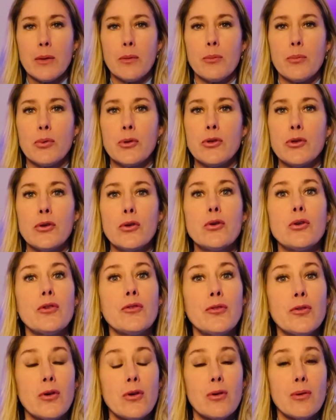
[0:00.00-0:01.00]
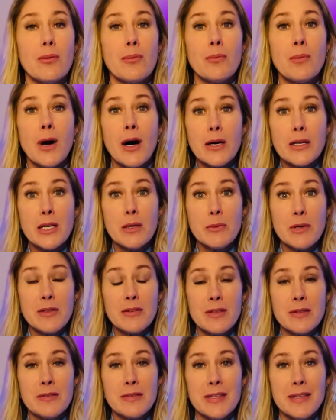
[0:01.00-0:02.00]
beautiful monuments
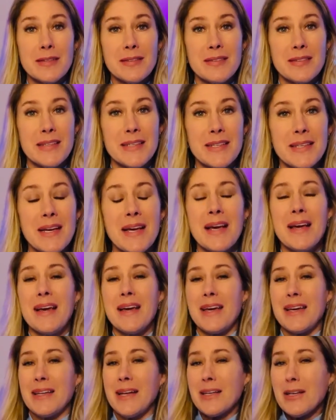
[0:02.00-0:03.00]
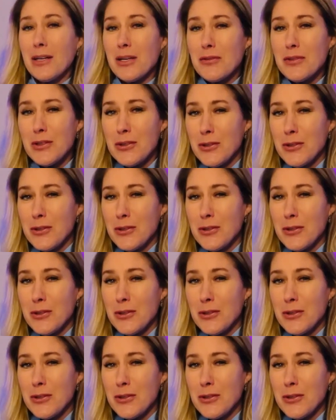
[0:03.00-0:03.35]
in DC, and I don't know if you